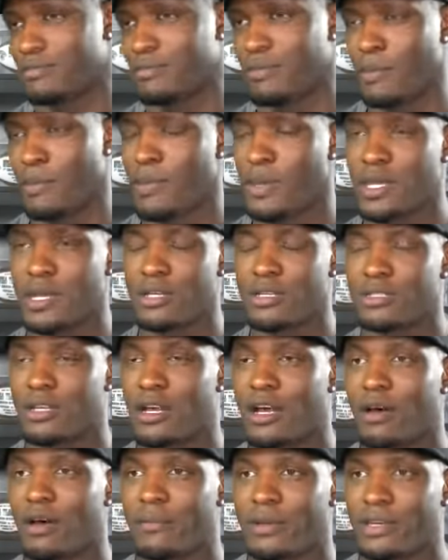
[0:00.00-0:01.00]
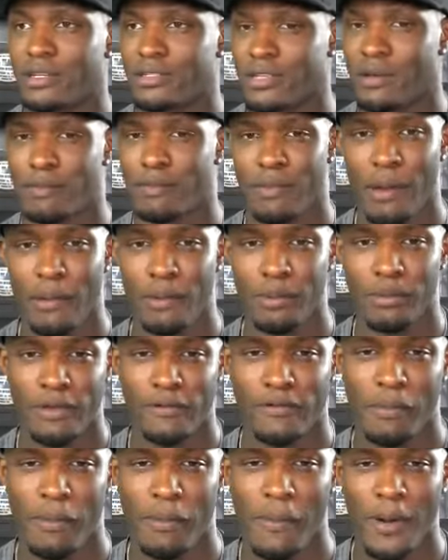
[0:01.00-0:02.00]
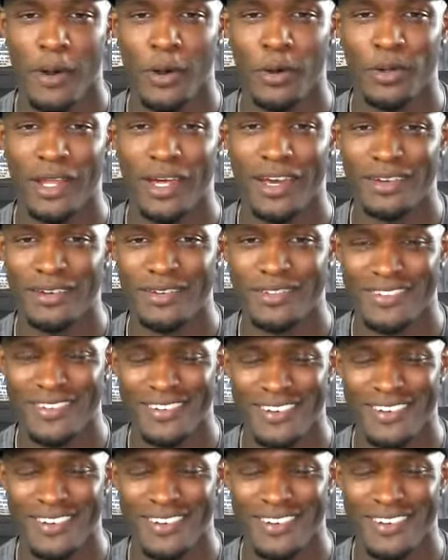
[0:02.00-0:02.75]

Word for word: being a somm, because I've been playing football my whole life.